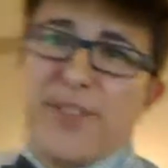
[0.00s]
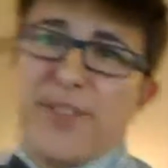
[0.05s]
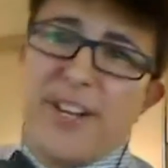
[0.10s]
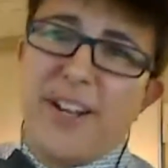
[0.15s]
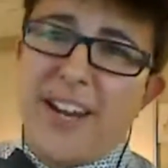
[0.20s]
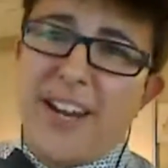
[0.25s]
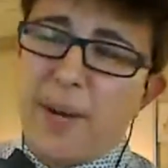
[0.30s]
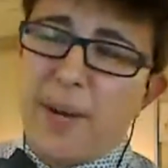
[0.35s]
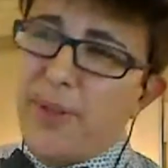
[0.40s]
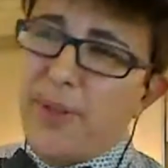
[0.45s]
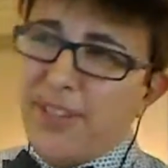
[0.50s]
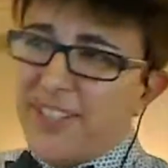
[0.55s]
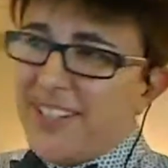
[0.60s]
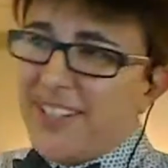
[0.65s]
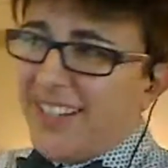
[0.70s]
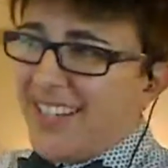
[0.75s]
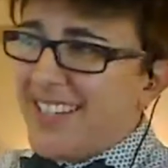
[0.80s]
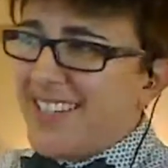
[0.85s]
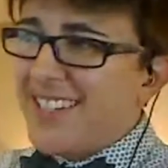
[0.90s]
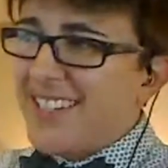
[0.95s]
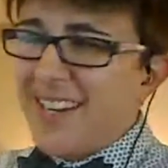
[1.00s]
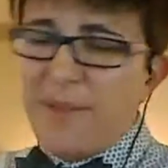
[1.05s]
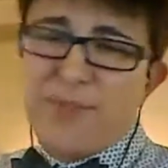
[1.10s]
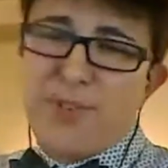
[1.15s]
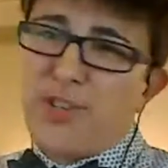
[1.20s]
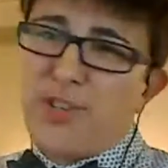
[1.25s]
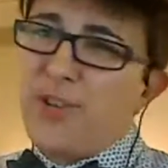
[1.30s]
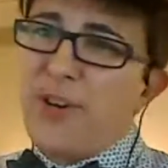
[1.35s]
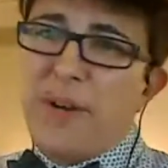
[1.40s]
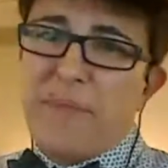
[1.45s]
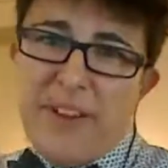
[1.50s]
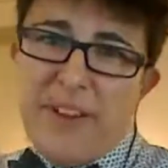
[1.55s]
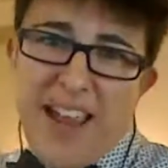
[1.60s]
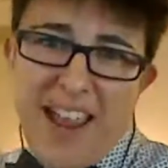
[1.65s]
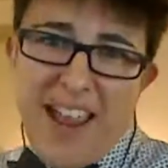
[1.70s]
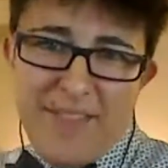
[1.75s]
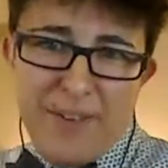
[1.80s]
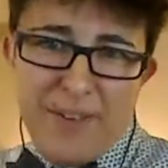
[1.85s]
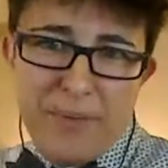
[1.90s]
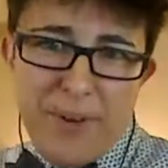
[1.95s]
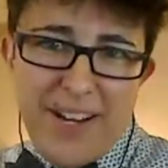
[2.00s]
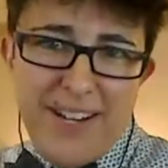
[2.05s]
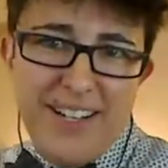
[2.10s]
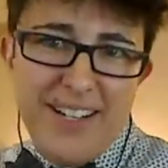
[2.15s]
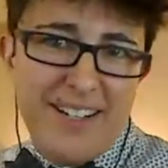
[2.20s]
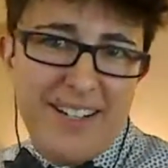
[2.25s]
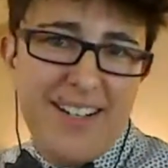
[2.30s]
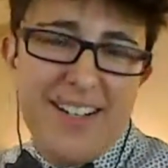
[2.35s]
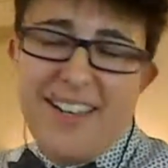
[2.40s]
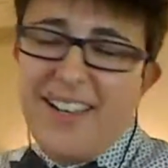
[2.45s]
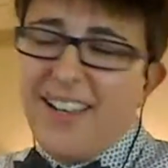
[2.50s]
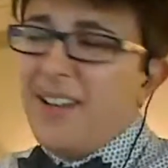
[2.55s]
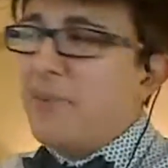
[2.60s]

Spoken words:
than like a bullet list, I'm sure I haven't read it.